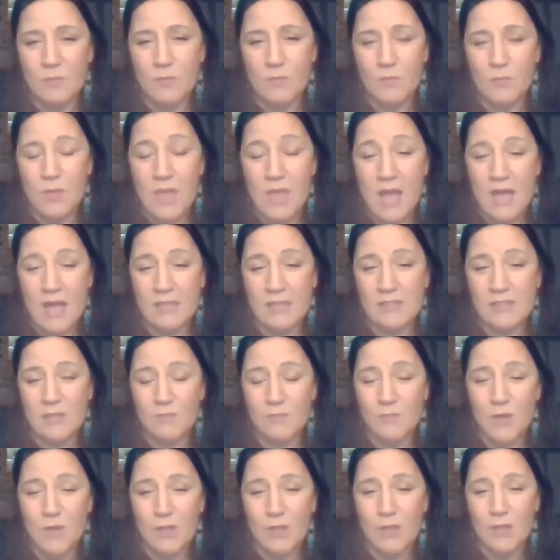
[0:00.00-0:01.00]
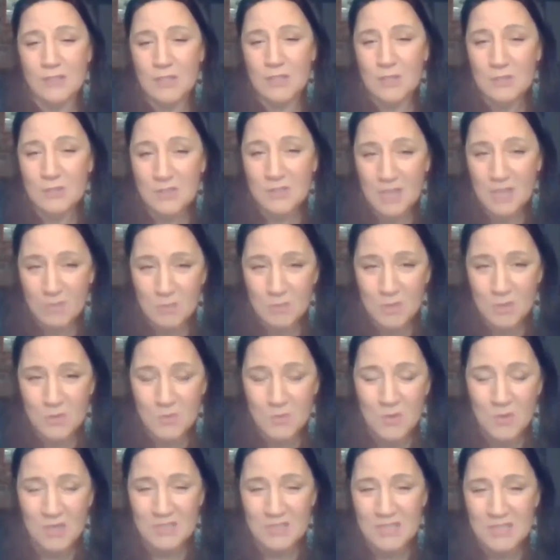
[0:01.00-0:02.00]
we had some volunteers come in who
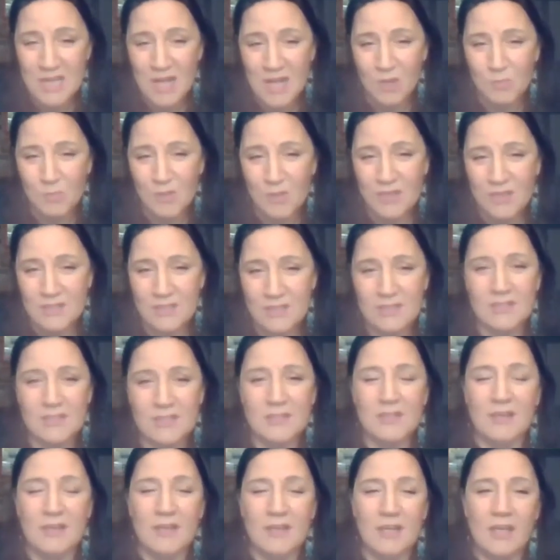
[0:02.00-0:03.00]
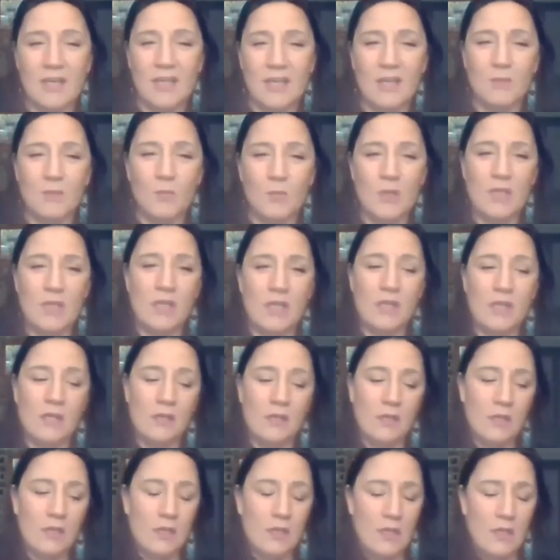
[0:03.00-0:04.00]
wanted to help us. And
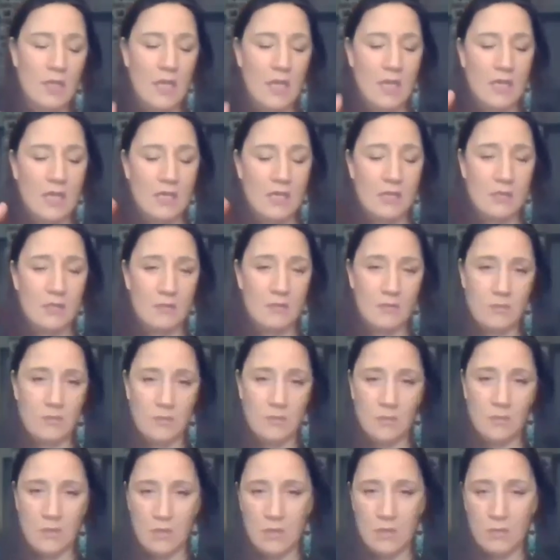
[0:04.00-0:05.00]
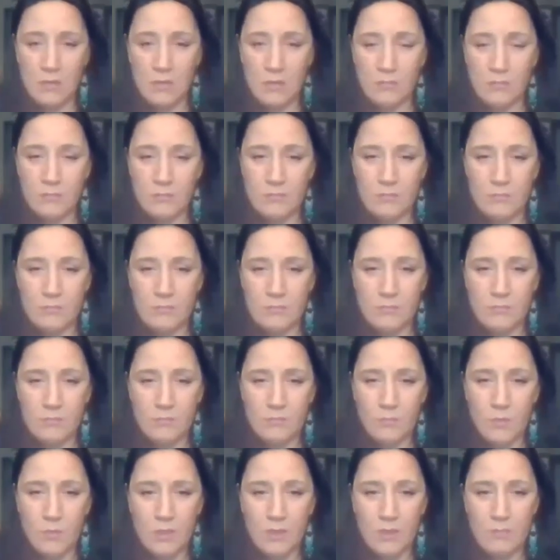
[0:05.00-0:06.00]
we had,
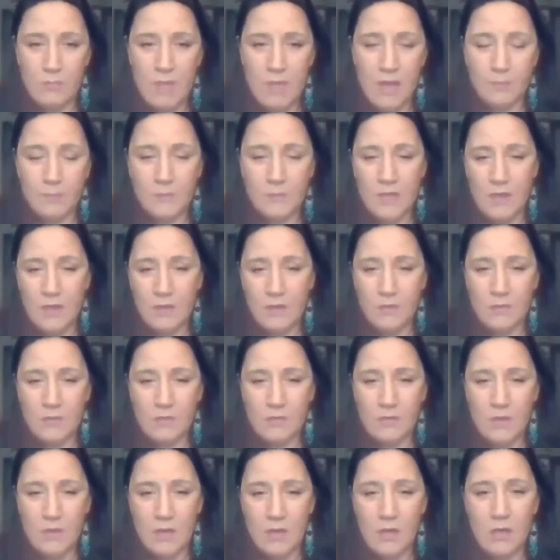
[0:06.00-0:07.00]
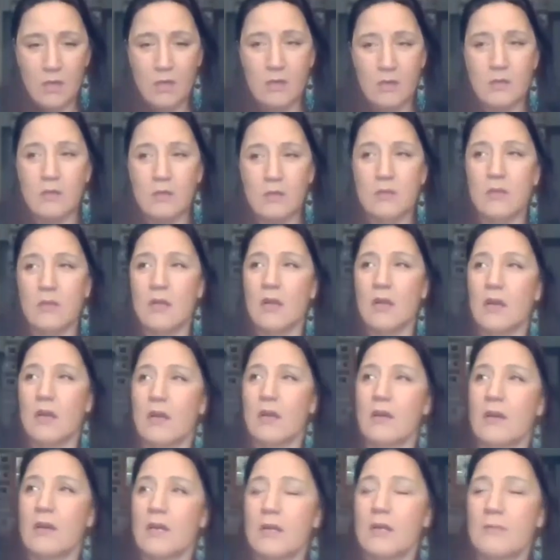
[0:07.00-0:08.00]
really mapped out our
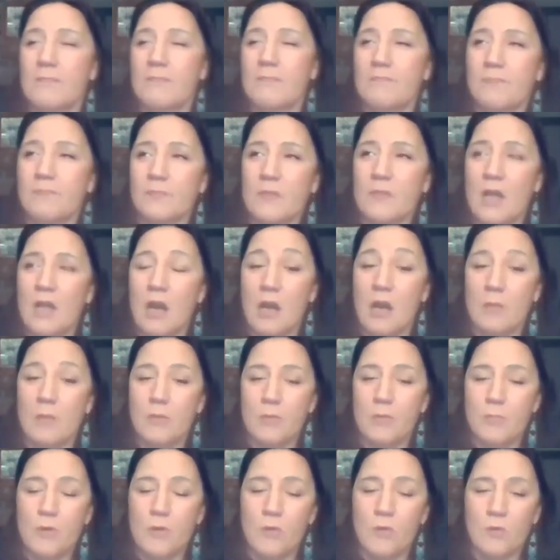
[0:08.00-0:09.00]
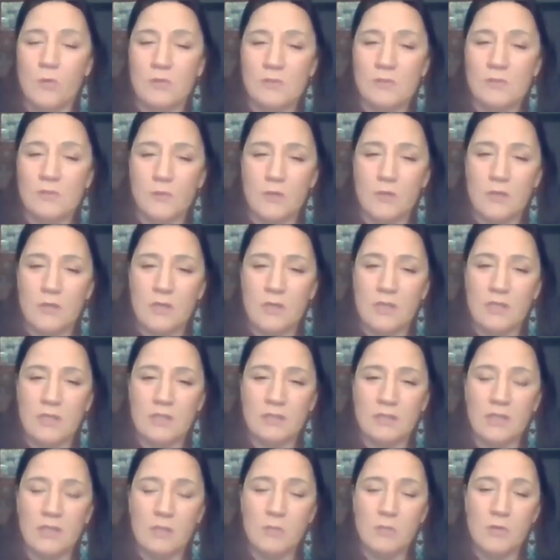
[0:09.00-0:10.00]
arbor poles for
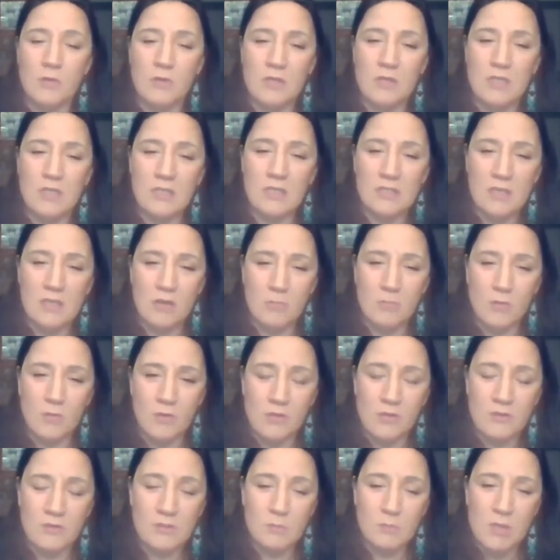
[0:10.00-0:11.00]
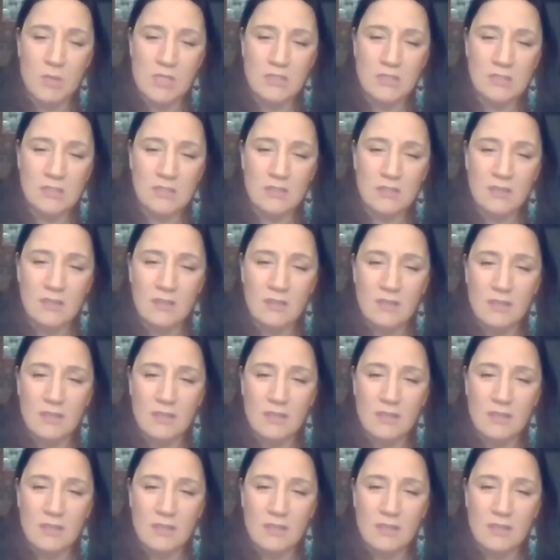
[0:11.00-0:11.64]
a community ceremonial space.